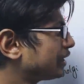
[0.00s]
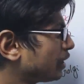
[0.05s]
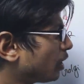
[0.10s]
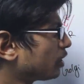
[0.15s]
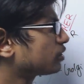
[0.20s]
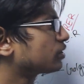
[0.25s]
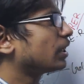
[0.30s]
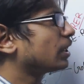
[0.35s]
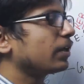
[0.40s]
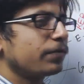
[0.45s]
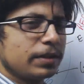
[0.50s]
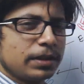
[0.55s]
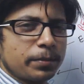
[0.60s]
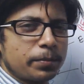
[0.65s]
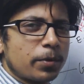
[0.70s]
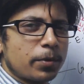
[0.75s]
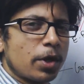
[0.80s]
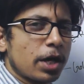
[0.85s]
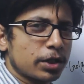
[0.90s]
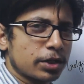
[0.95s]
And they also help
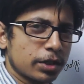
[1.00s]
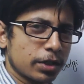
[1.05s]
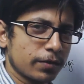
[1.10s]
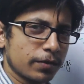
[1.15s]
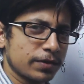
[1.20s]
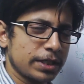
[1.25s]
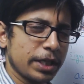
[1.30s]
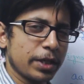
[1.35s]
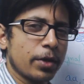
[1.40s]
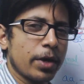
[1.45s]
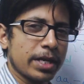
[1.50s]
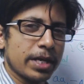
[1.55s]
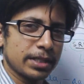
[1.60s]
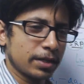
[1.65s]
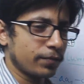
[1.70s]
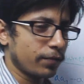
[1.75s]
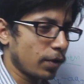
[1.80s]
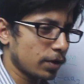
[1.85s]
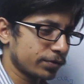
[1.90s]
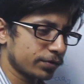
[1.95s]
in the production of
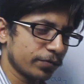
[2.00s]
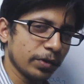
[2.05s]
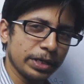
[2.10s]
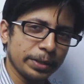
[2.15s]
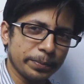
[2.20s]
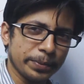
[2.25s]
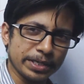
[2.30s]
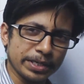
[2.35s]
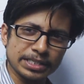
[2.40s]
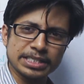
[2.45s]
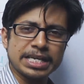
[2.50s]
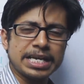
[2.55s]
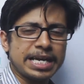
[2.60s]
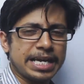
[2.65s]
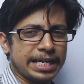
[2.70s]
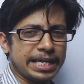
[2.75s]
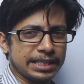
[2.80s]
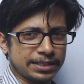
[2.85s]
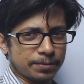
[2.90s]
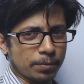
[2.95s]
steroids and phospholipids
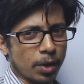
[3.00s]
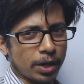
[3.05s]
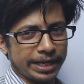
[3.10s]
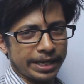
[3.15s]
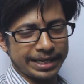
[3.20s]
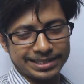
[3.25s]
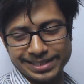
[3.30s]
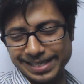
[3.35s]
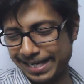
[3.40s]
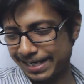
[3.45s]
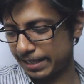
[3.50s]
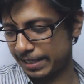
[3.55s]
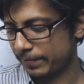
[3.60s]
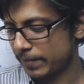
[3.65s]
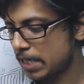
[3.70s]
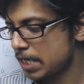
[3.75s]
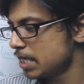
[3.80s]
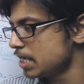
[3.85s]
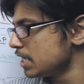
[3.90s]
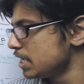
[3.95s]
in small extent.